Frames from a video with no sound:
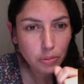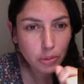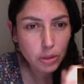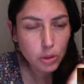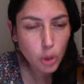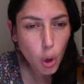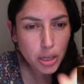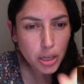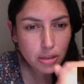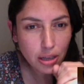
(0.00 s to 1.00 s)

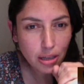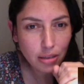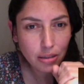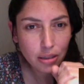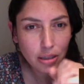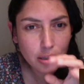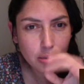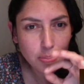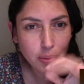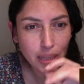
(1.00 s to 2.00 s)
toys, and
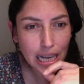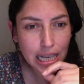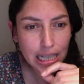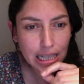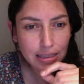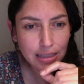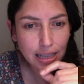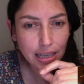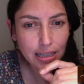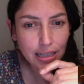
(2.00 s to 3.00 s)
he's playing, and
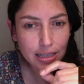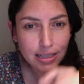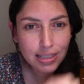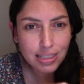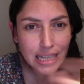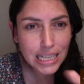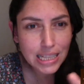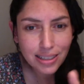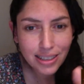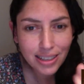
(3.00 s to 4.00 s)
then he
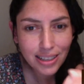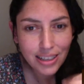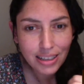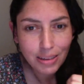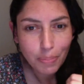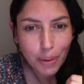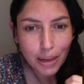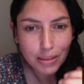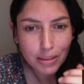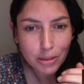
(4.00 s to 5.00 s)
sit,
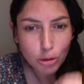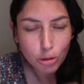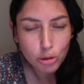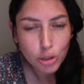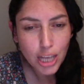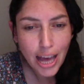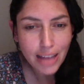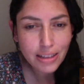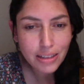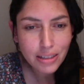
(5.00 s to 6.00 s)
but so
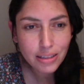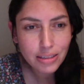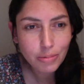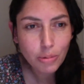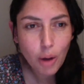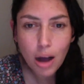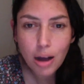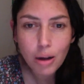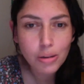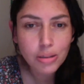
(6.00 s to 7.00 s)
sad, and
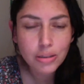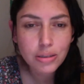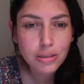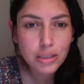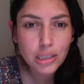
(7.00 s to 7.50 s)
wow, it's